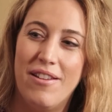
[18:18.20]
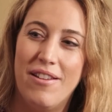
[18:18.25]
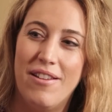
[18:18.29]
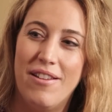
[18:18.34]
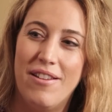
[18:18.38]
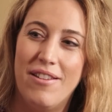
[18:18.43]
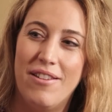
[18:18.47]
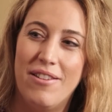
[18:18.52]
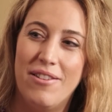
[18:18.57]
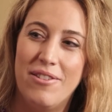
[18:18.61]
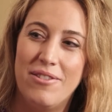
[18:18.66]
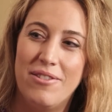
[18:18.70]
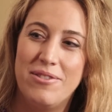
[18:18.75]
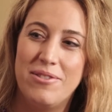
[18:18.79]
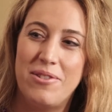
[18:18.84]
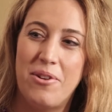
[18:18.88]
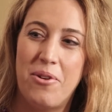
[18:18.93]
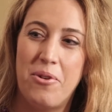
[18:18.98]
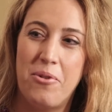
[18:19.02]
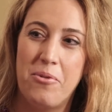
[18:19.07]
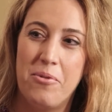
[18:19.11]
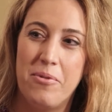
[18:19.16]
So.
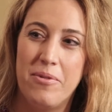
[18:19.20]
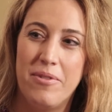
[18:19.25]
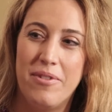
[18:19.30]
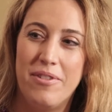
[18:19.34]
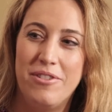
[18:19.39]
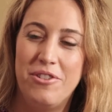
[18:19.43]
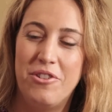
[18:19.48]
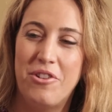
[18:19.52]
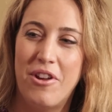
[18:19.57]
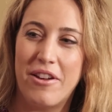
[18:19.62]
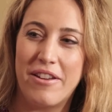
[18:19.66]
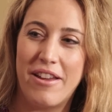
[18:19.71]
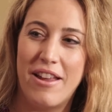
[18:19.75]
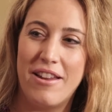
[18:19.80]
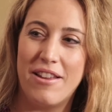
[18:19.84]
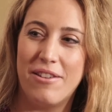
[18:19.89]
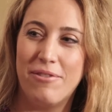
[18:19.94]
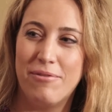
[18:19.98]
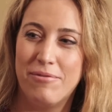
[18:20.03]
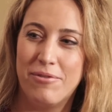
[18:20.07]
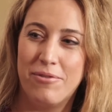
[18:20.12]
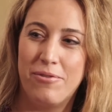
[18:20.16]
So you're not
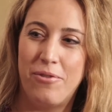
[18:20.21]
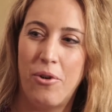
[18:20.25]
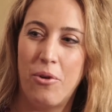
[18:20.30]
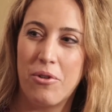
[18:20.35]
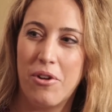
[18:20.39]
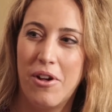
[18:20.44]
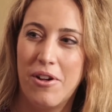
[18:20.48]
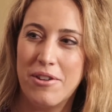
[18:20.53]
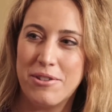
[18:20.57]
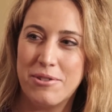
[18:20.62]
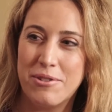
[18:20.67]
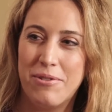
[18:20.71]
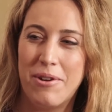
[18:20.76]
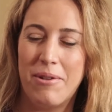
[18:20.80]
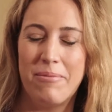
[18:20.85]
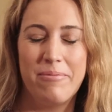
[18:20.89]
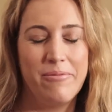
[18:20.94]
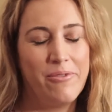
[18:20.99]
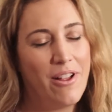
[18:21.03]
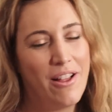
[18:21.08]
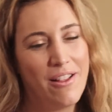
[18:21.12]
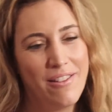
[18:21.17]
getting phone no. calls from.
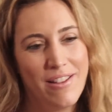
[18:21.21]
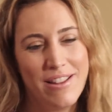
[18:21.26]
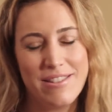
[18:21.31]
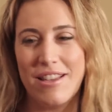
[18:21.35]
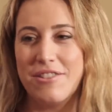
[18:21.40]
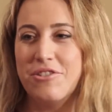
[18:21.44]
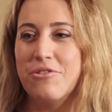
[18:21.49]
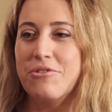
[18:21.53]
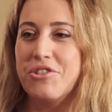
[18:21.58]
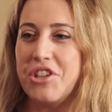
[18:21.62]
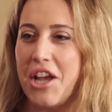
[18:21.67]
Well, I did, I